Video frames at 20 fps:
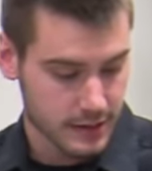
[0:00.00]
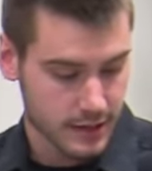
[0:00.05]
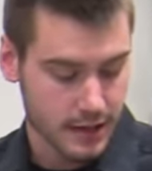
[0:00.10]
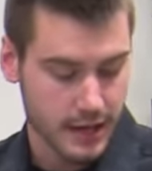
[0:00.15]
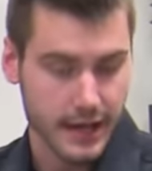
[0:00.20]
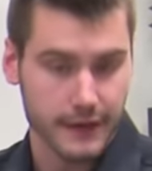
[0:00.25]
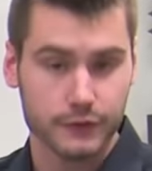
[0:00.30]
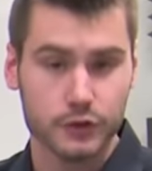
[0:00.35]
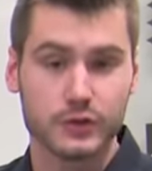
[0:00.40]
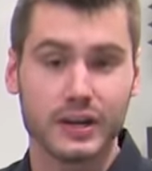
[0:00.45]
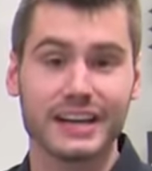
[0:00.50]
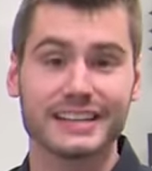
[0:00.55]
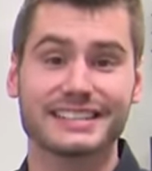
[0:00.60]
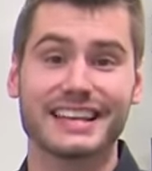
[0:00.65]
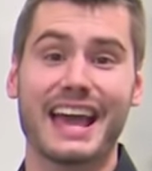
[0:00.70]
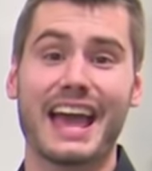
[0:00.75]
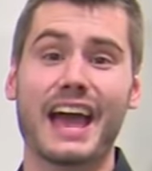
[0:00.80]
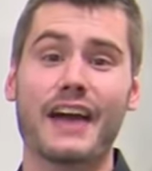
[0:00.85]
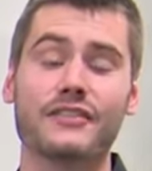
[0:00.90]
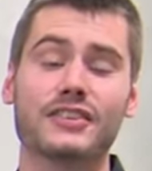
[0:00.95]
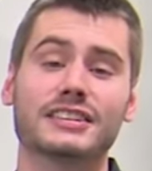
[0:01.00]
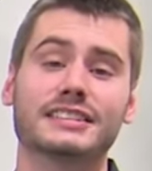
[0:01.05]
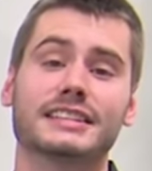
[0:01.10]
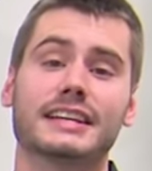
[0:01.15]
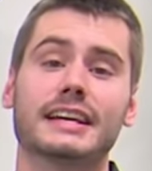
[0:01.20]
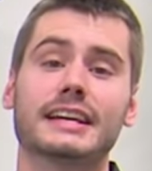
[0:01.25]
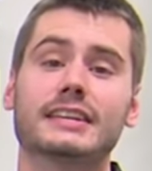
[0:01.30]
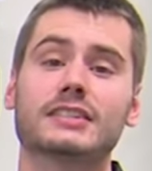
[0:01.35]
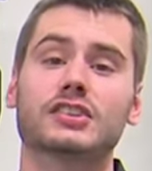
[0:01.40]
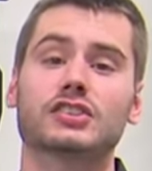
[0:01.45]
If you guys haven't
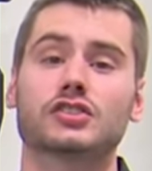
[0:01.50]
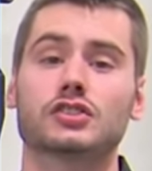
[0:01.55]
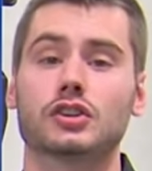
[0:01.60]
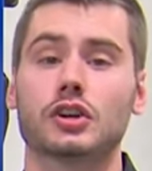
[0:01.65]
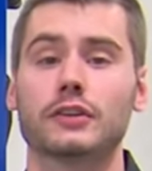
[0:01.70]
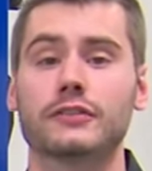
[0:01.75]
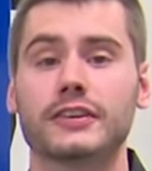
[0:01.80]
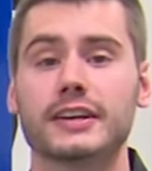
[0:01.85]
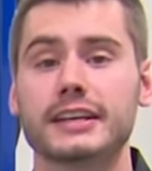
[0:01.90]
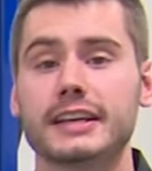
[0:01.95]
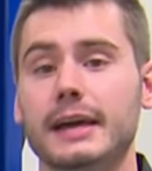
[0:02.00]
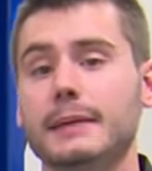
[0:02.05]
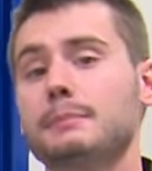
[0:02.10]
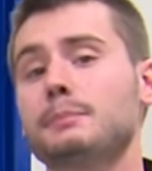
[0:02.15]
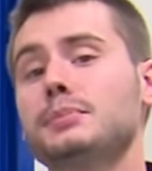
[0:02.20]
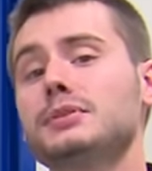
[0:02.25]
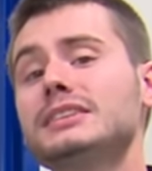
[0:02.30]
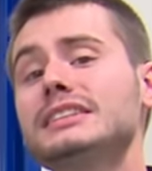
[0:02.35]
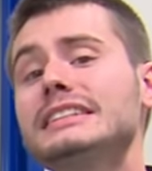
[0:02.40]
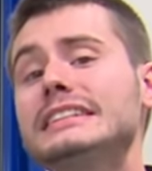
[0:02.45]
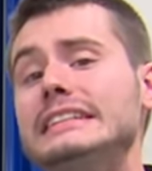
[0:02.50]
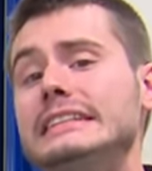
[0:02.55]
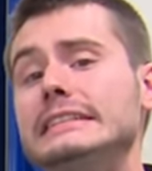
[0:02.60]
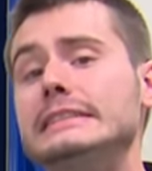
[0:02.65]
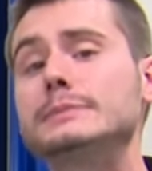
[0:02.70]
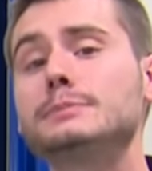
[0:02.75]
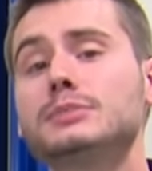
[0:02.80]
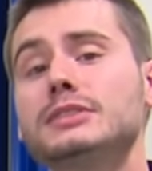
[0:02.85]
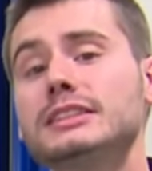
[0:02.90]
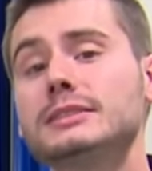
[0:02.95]
taken the survey yet, please,
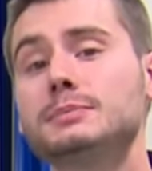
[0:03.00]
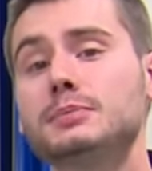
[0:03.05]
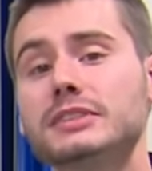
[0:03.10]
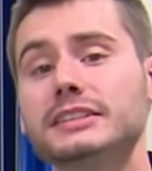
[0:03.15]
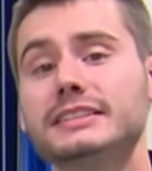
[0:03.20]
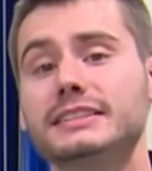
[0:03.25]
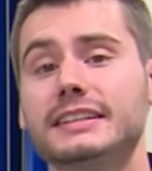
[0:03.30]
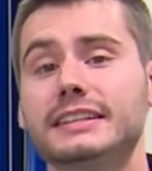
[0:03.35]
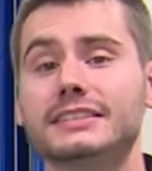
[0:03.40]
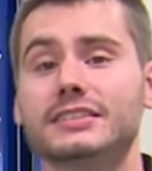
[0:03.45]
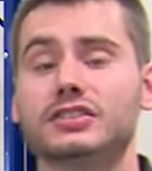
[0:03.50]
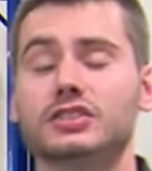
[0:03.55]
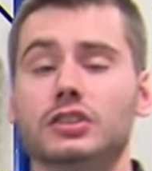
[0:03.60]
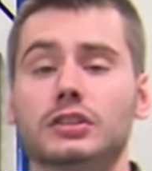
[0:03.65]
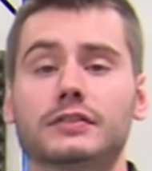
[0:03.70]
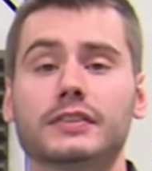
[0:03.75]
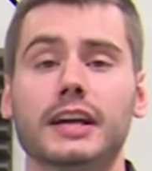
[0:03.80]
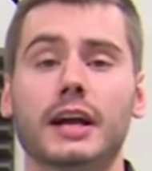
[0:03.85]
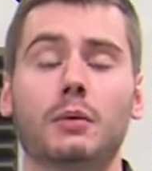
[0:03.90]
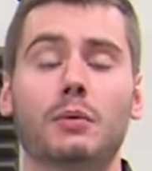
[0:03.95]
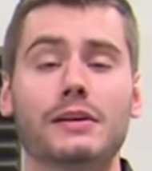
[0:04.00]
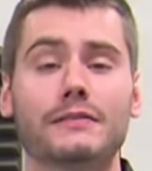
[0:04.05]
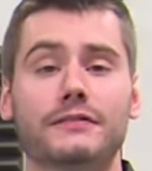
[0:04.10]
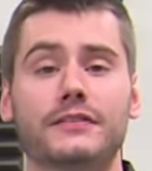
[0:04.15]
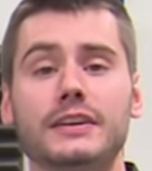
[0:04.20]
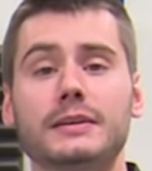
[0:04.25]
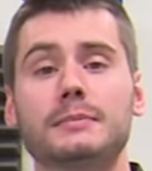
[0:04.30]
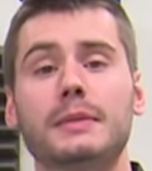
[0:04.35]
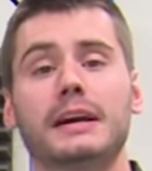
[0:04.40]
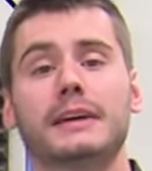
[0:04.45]
please, please take the survey. I want
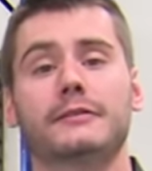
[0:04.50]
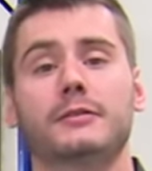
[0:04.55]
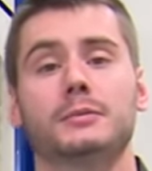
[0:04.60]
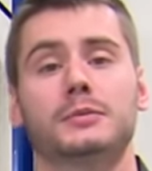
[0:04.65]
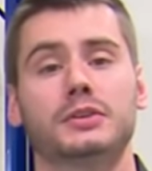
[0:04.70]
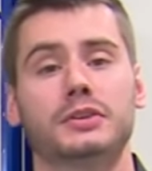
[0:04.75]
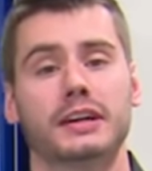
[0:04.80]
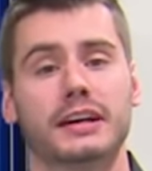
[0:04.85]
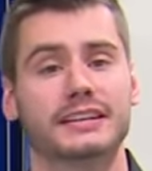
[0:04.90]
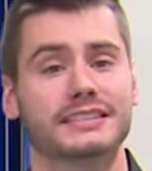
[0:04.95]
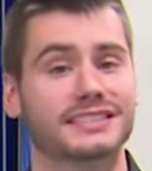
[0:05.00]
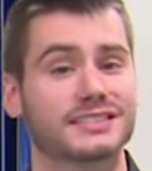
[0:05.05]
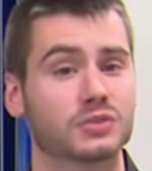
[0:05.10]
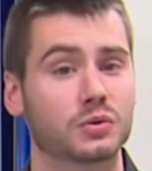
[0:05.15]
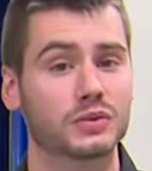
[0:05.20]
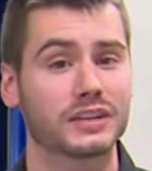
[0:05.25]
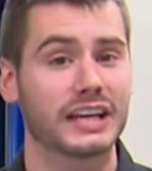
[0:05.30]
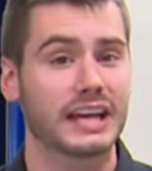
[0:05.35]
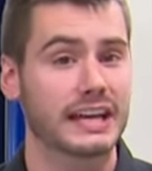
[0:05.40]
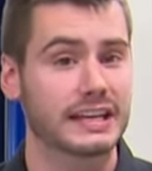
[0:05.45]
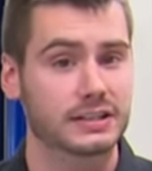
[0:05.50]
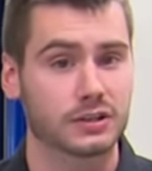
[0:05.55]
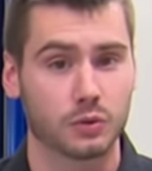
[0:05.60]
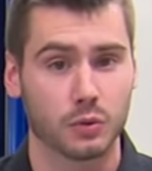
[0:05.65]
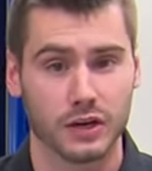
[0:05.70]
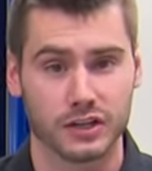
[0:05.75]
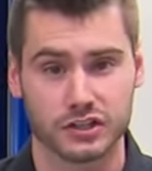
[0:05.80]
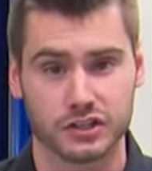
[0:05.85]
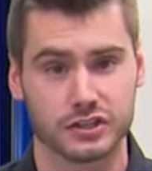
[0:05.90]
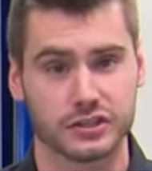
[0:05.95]
feedback from you guys. It's only eight
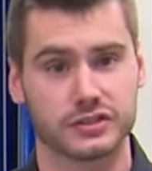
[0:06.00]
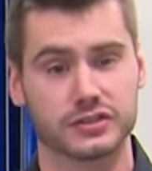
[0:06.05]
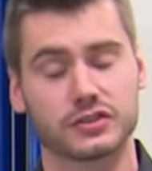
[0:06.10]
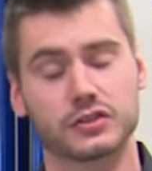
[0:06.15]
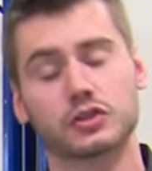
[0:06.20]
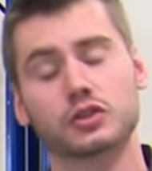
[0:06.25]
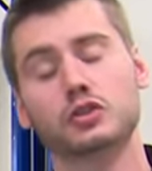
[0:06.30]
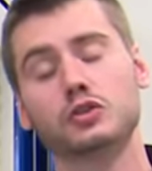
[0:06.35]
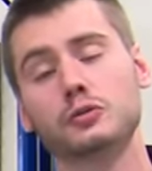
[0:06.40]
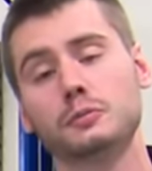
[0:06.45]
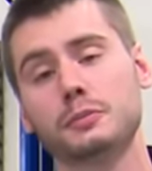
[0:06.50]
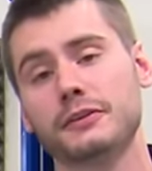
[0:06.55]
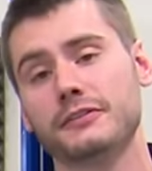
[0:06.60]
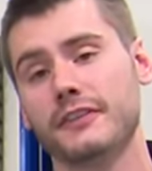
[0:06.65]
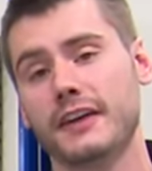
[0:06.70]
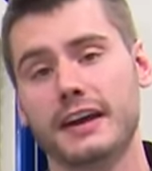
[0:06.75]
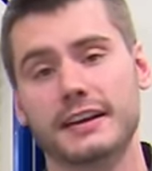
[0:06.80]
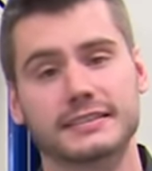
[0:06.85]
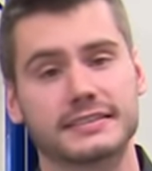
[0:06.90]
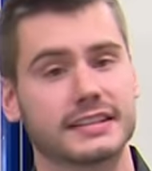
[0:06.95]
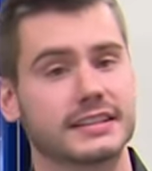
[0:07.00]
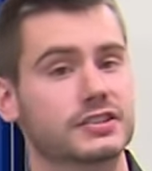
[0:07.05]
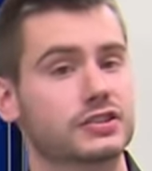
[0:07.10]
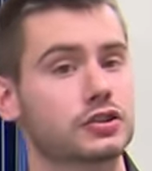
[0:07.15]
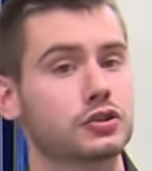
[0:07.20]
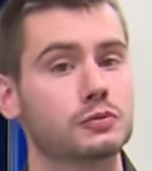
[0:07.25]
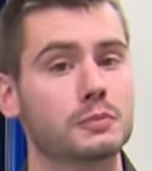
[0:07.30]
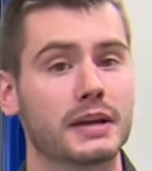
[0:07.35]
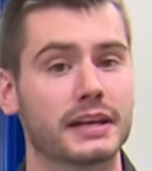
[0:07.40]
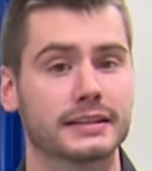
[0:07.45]
questions, super fast, takes two
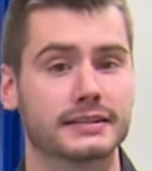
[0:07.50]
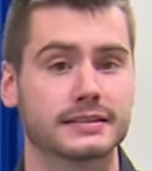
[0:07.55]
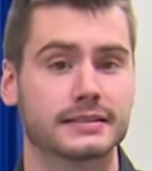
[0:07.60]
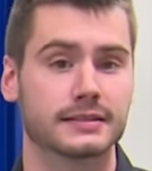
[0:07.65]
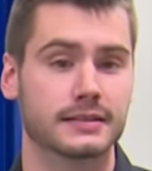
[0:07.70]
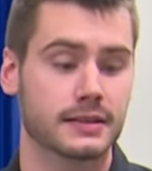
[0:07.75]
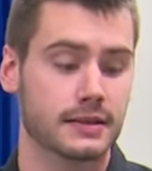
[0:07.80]
minutes.